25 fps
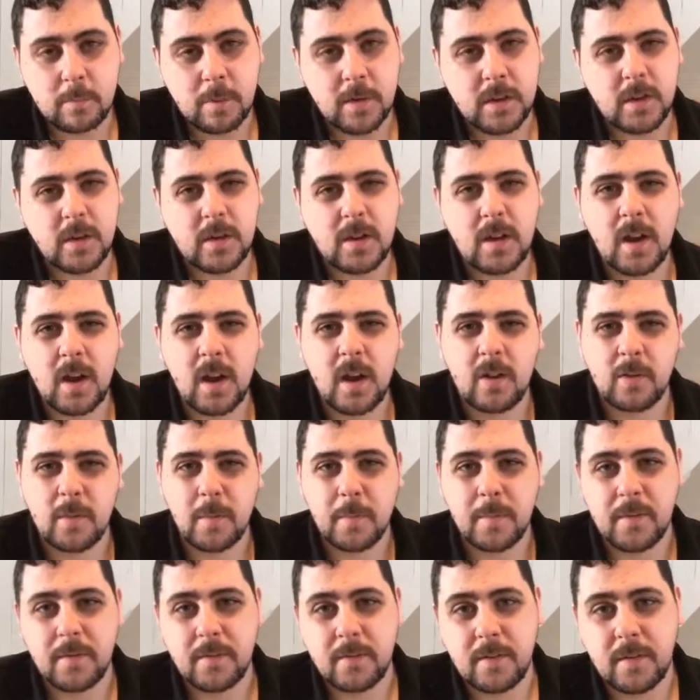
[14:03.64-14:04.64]
but you can't
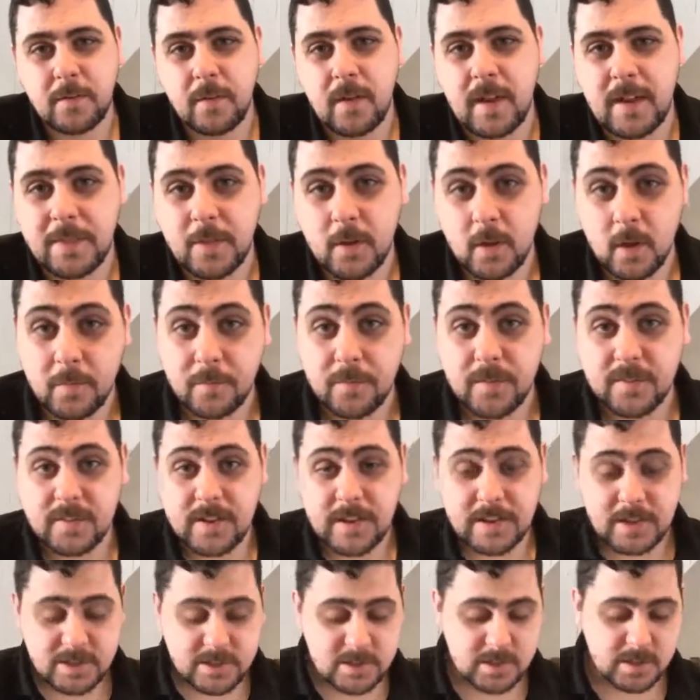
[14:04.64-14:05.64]
remember if you had the
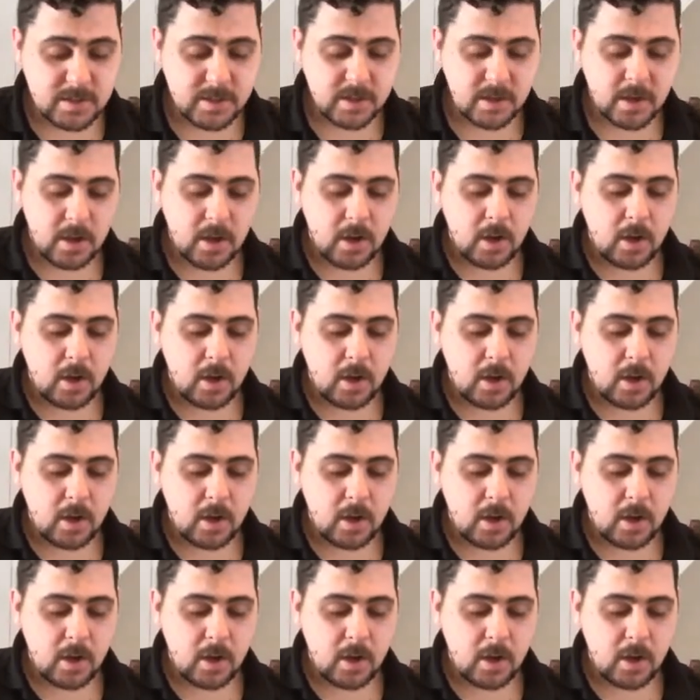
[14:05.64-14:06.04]
conversation,